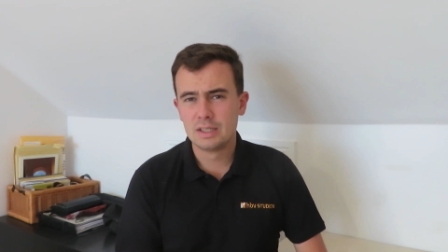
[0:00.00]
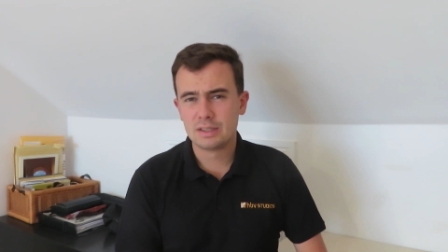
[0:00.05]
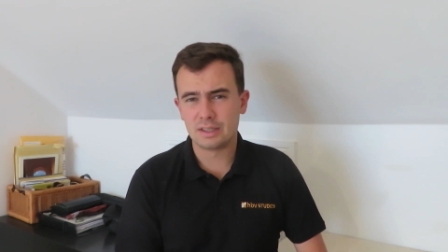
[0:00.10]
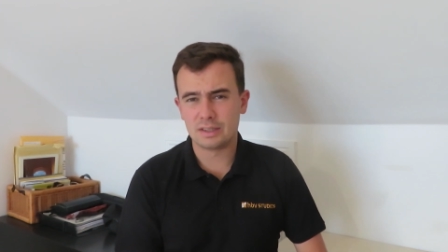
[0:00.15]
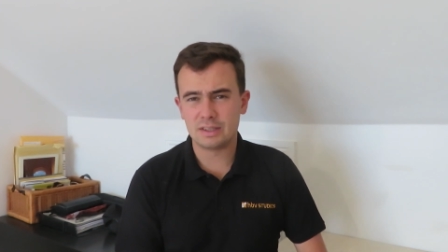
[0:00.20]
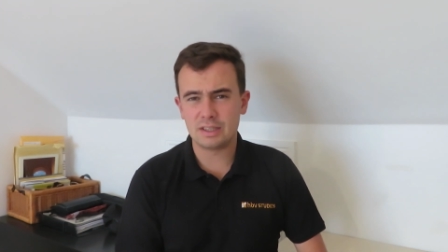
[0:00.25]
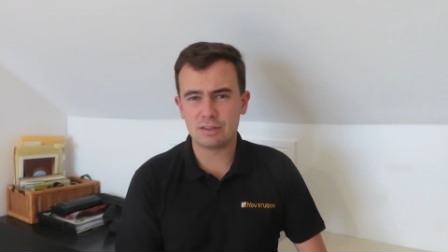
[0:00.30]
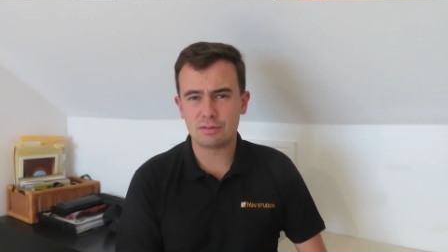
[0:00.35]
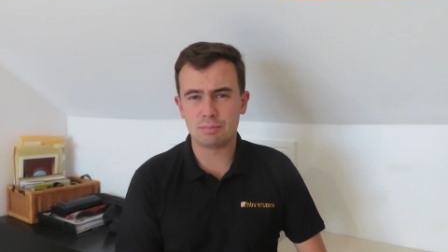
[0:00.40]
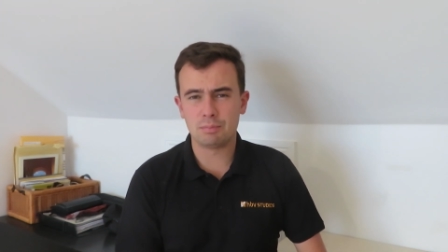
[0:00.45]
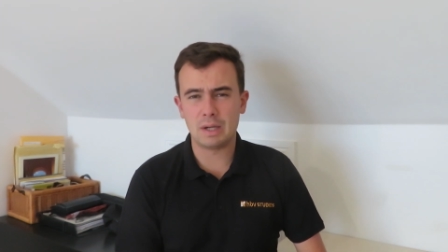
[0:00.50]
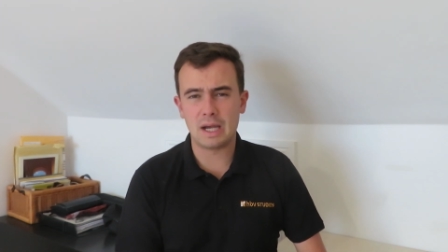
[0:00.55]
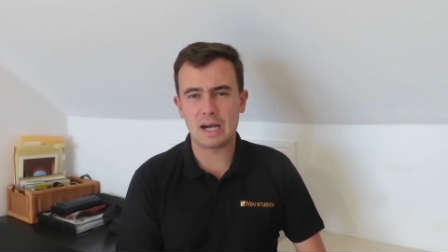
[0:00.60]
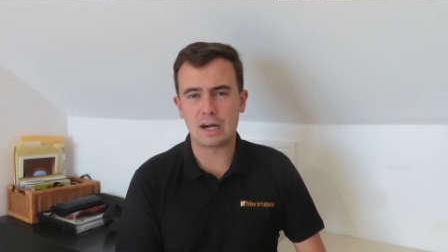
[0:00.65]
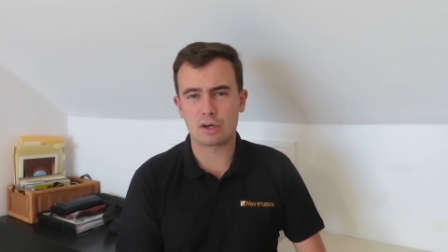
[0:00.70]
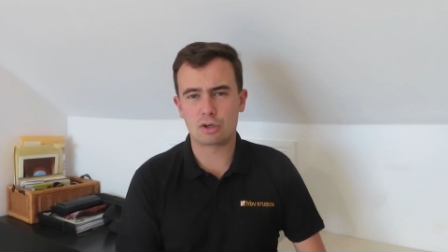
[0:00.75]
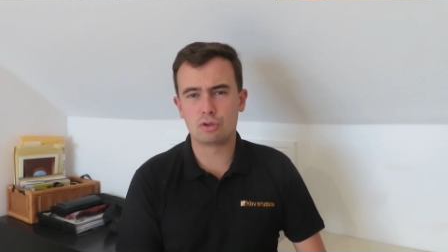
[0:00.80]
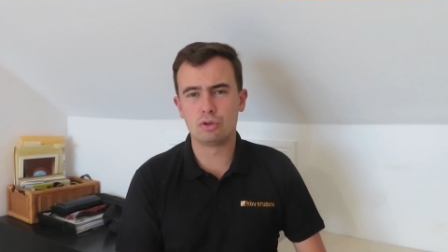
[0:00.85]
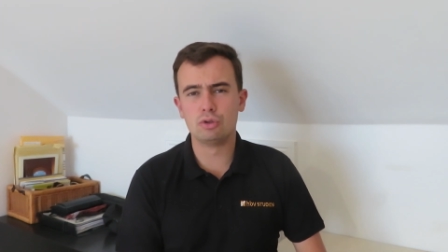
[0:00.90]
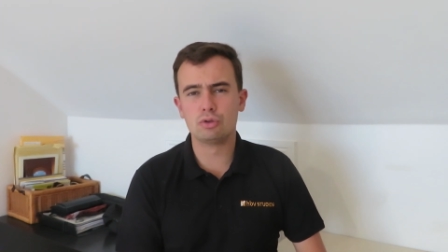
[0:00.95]
that this
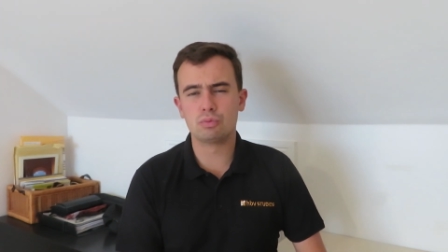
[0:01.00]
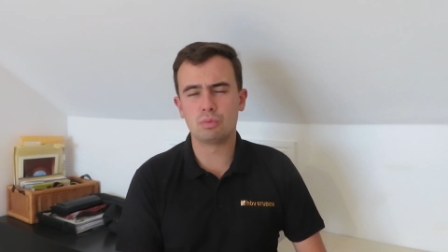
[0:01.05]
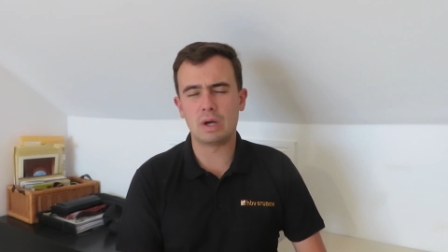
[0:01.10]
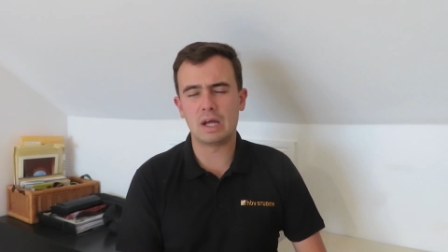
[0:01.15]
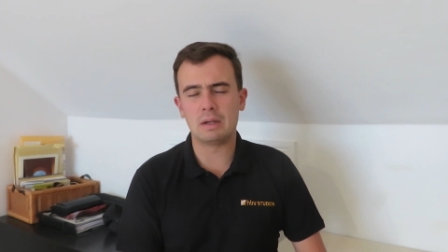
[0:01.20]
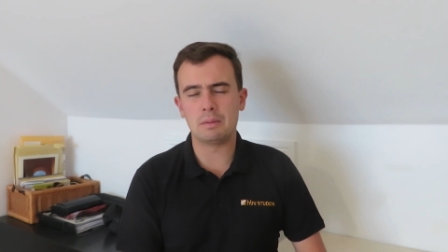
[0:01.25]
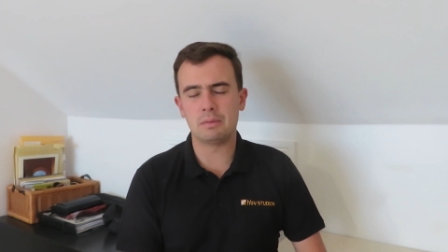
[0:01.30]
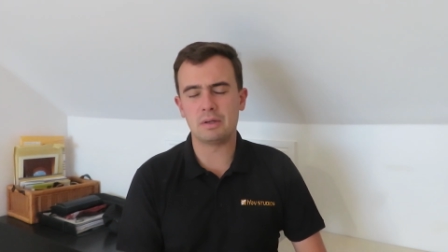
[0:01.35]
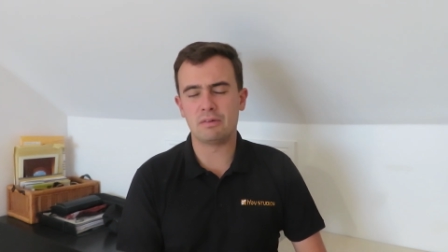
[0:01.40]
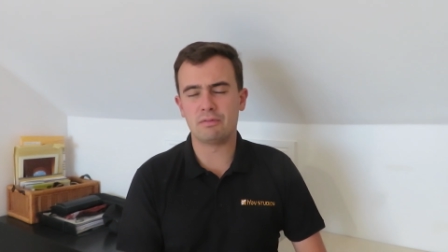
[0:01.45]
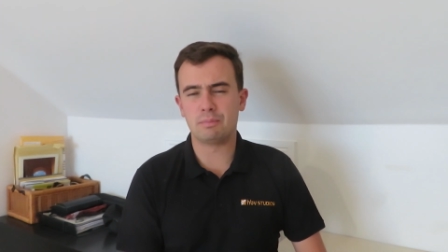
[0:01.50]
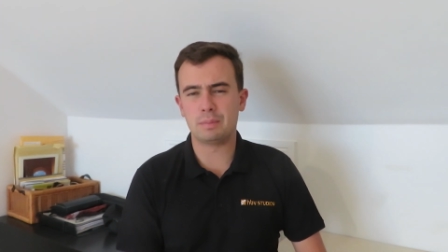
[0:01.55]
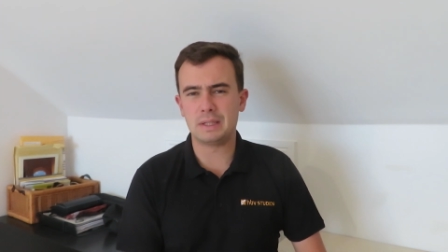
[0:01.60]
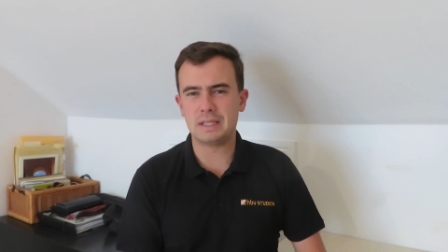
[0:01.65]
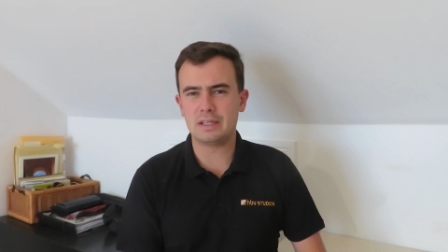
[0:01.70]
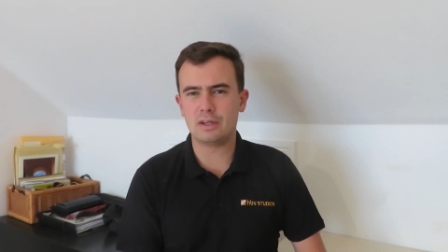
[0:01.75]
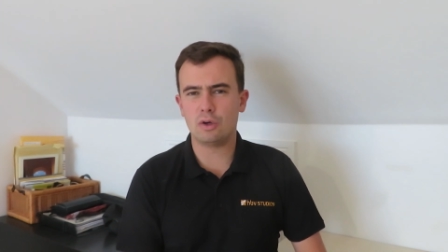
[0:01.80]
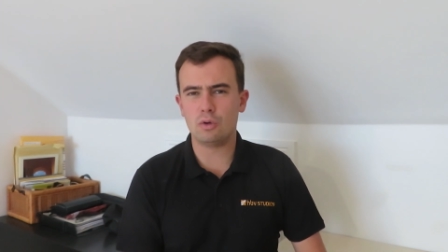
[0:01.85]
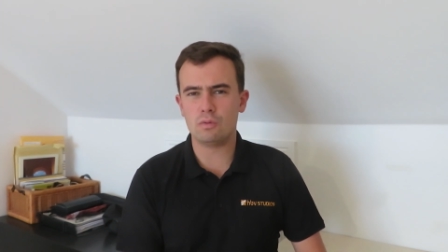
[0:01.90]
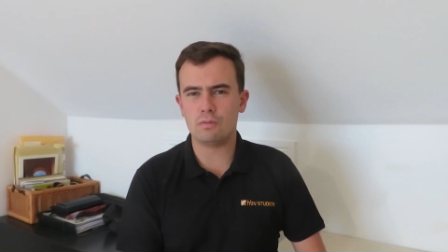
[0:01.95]
mare could well have
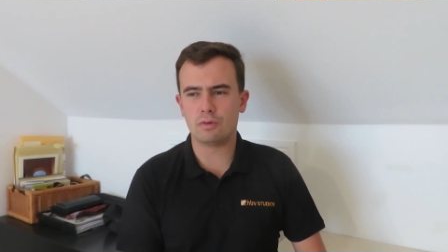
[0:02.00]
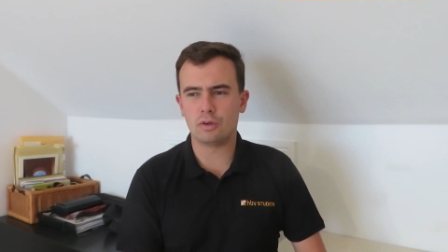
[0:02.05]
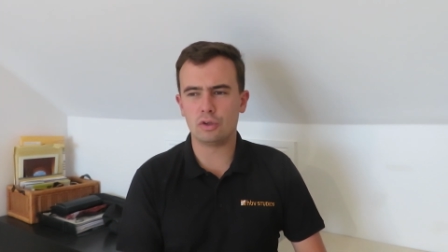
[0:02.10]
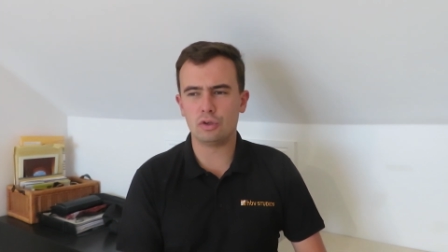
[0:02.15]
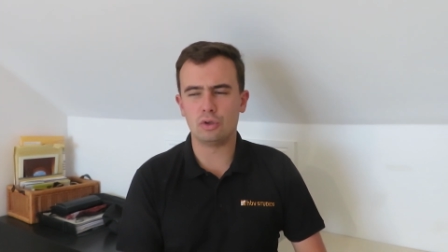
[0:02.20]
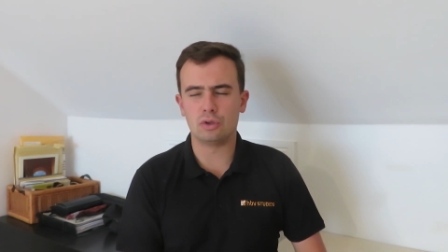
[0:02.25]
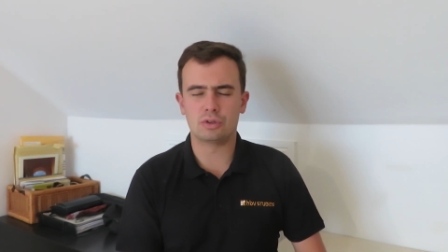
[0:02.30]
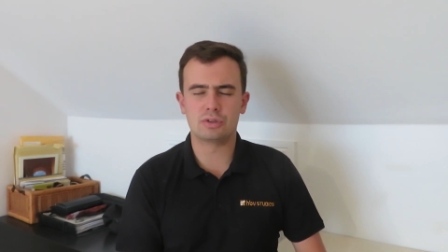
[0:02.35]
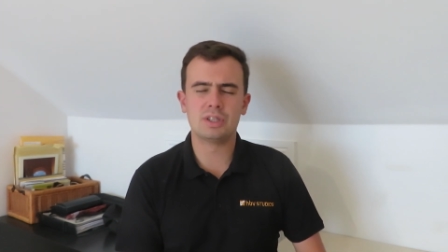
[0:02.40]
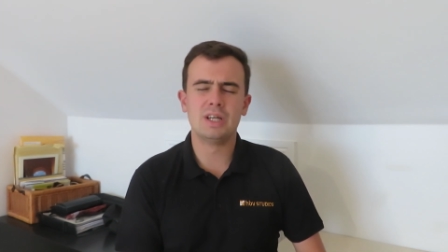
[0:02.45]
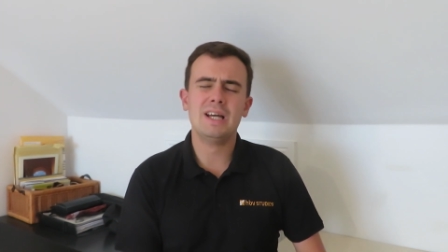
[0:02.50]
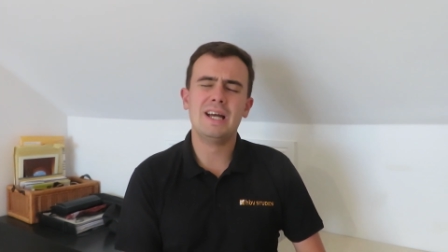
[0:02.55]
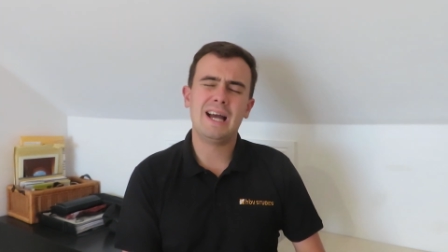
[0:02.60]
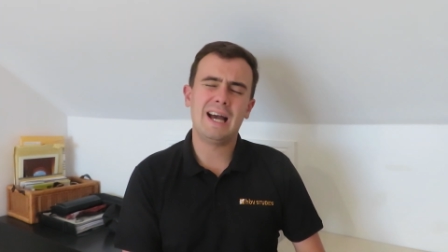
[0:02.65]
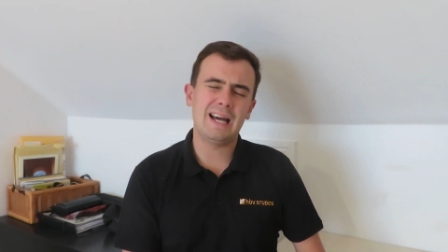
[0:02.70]
been overlooked.